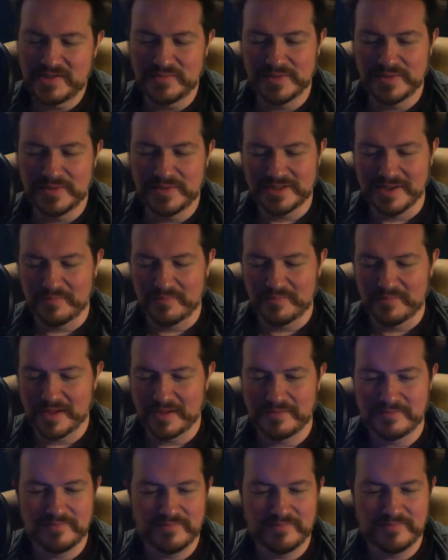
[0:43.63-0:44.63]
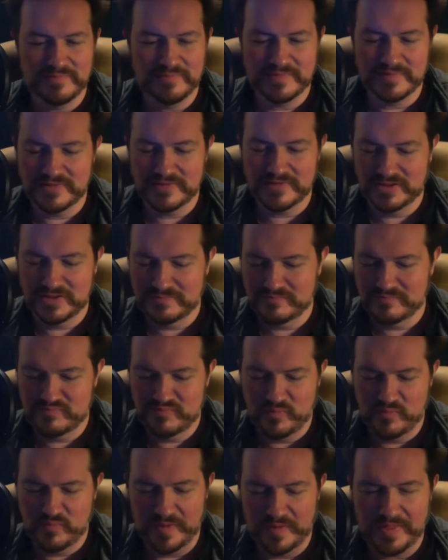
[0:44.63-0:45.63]
doing something
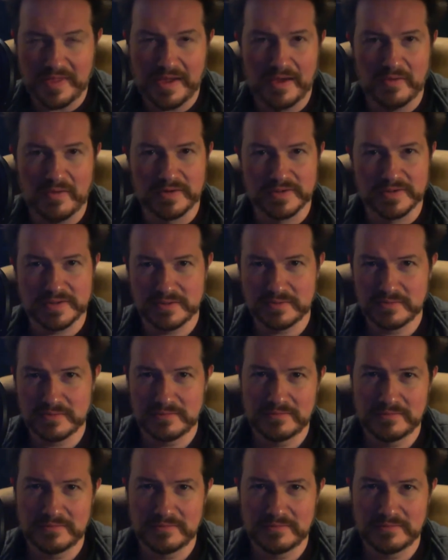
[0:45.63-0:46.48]
without us.